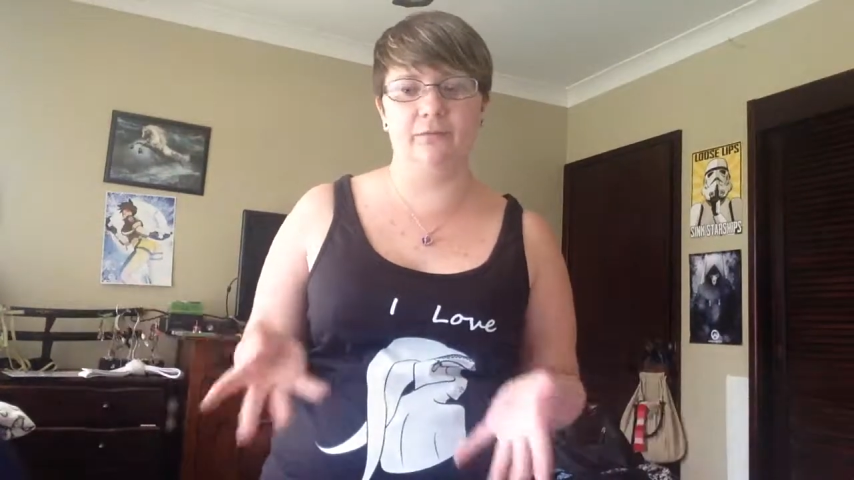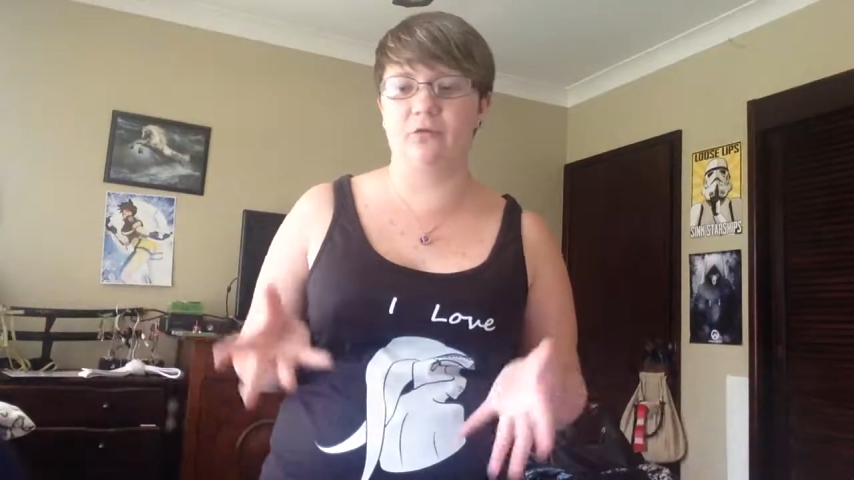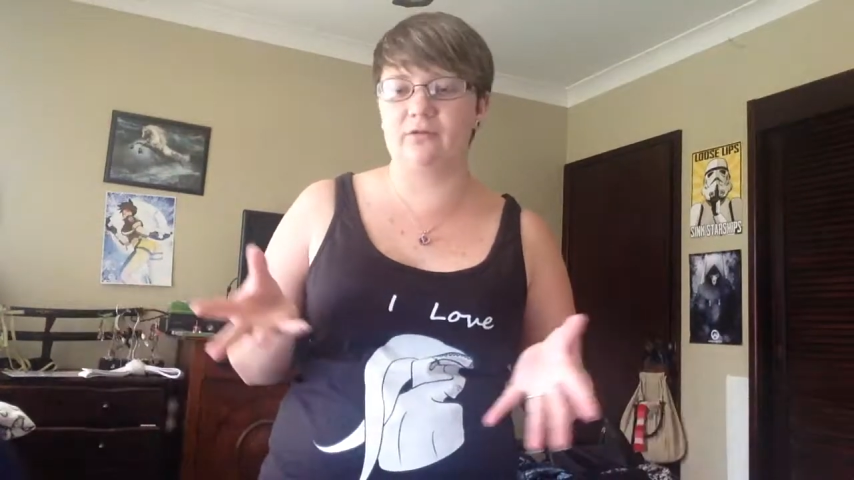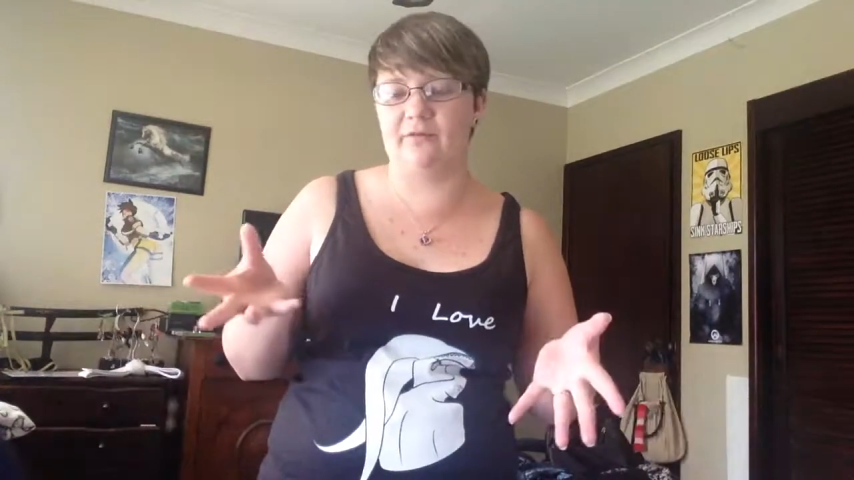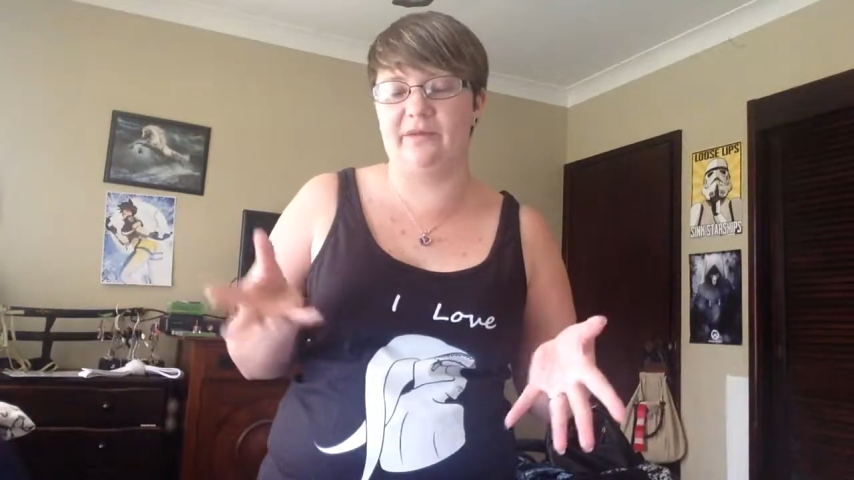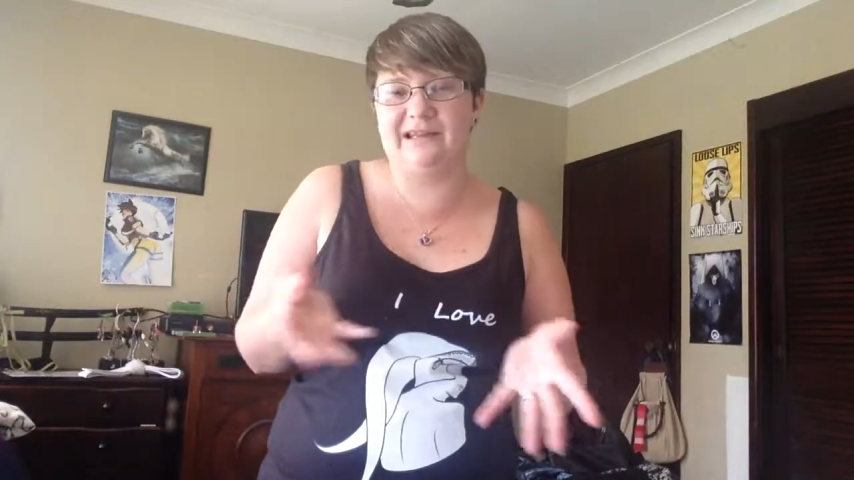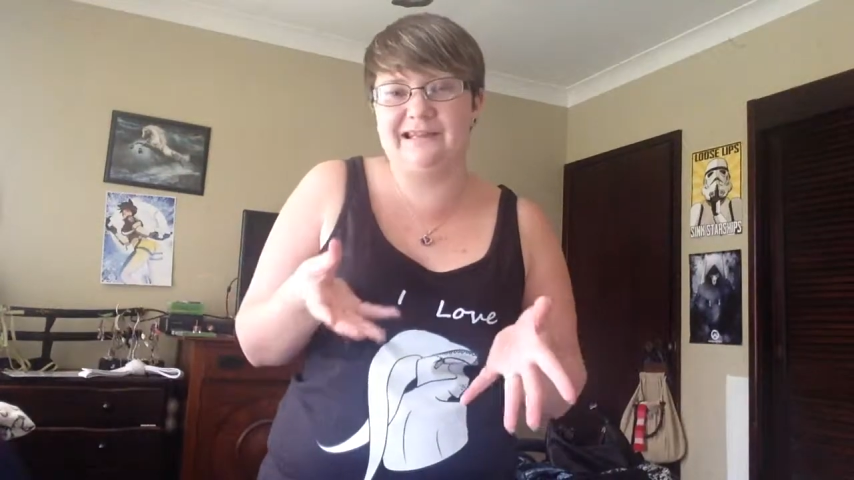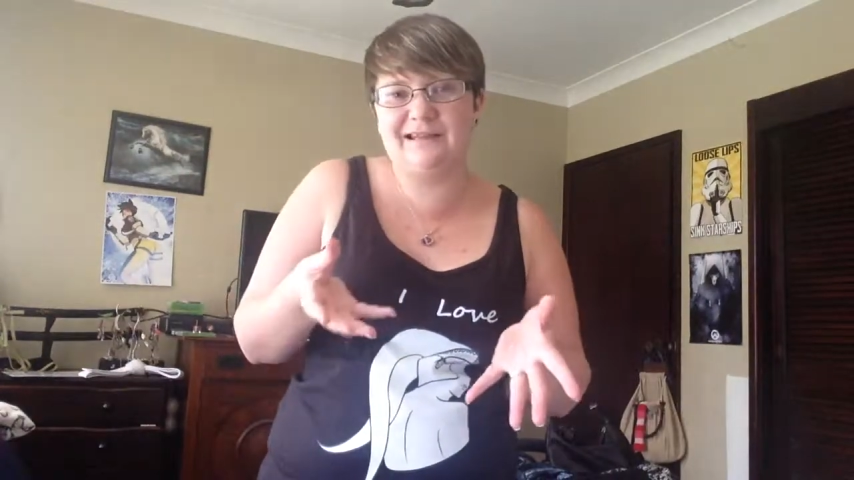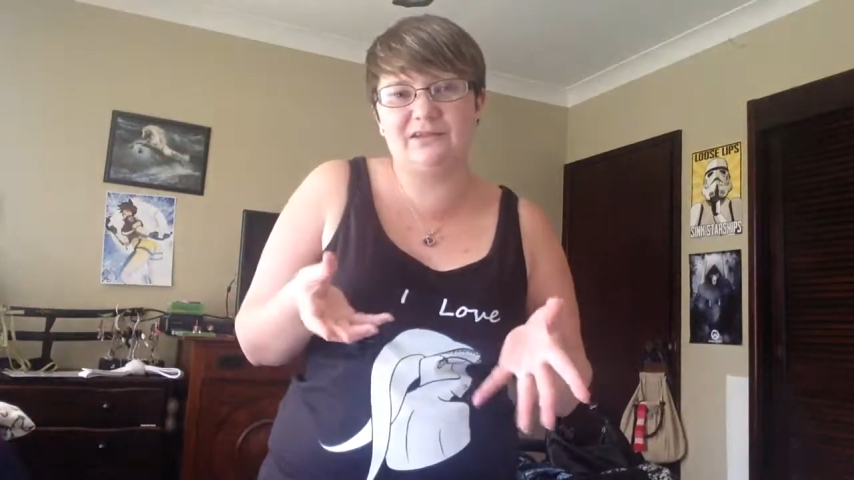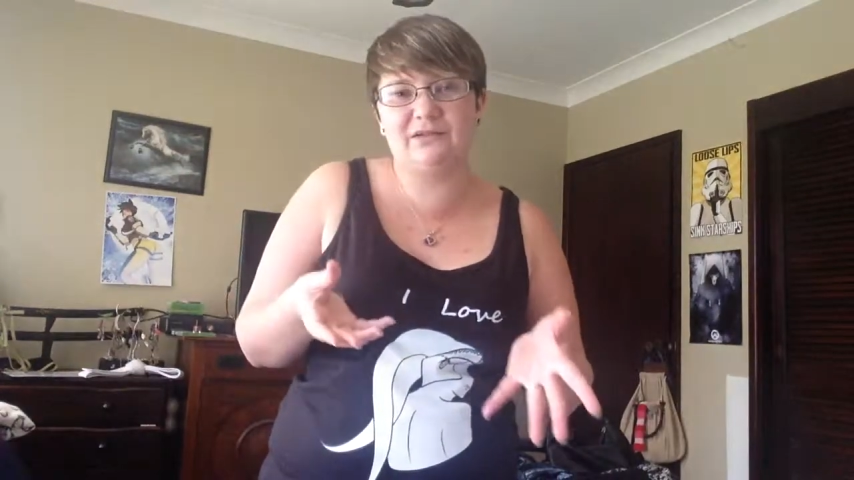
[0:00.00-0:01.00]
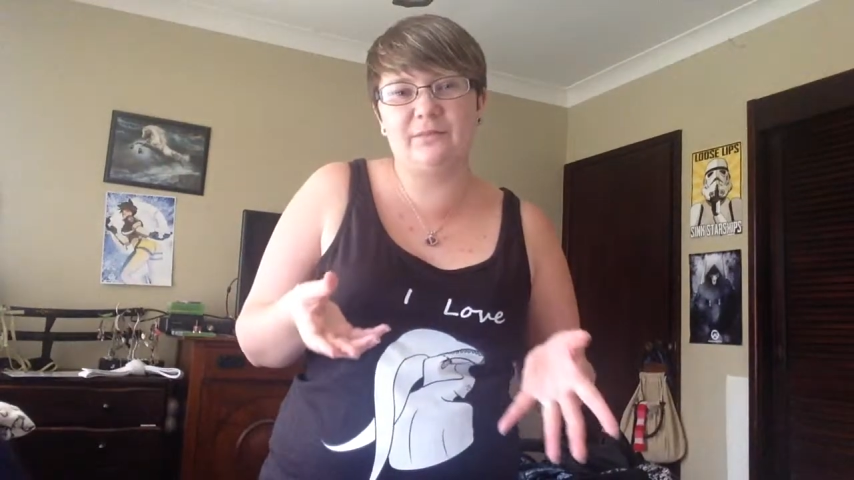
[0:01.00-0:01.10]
more of a belly dancer